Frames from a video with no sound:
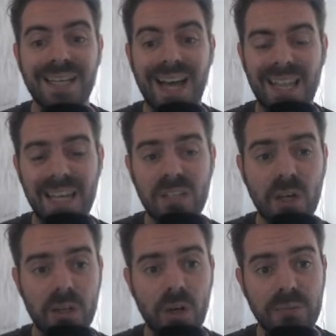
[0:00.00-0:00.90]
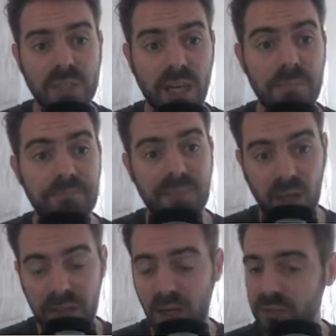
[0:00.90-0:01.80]
And then Tarkowski.
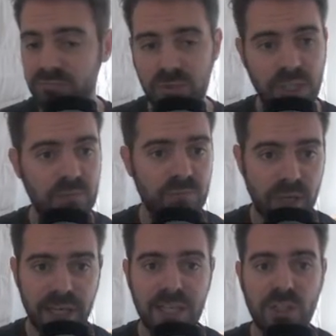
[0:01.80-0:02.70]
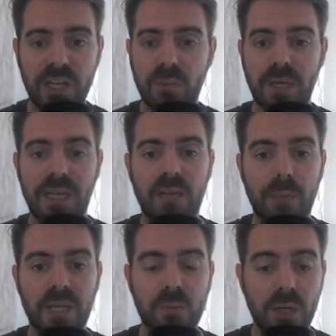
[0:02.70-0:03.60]
I really genuinely love him,
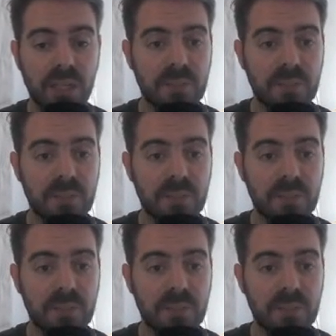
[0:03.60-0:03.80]
and he's one of these